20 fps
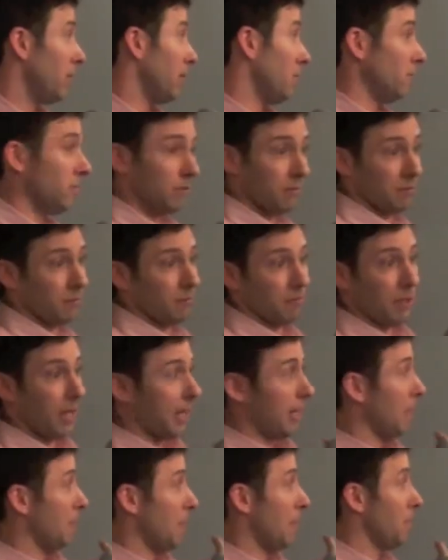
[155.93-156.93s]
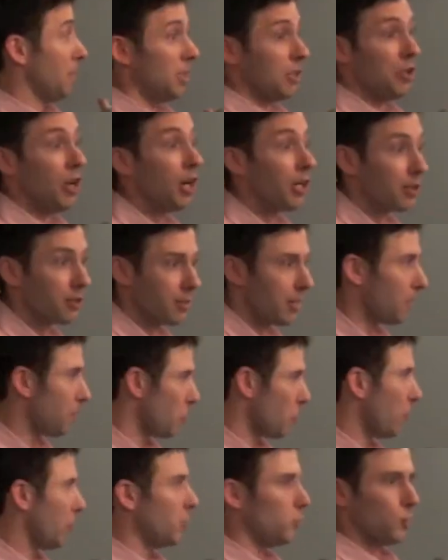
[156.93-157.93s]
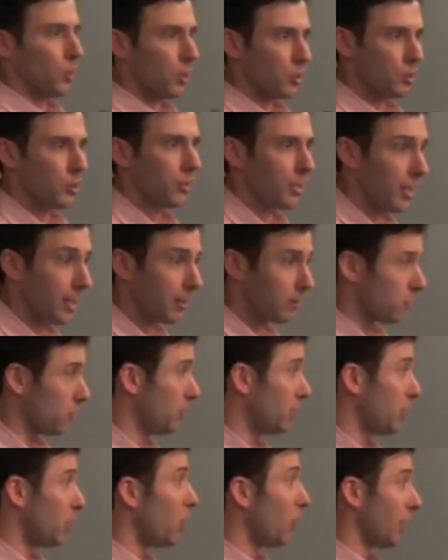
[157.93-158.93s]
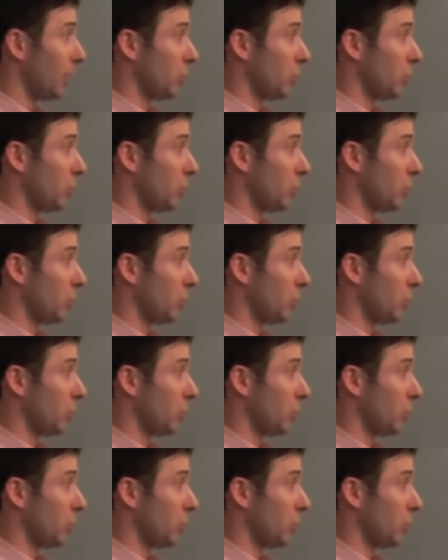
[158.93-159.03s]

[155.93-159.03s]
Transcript: now, and uh, maybe he does, and I'm already judging the guy, so there you go.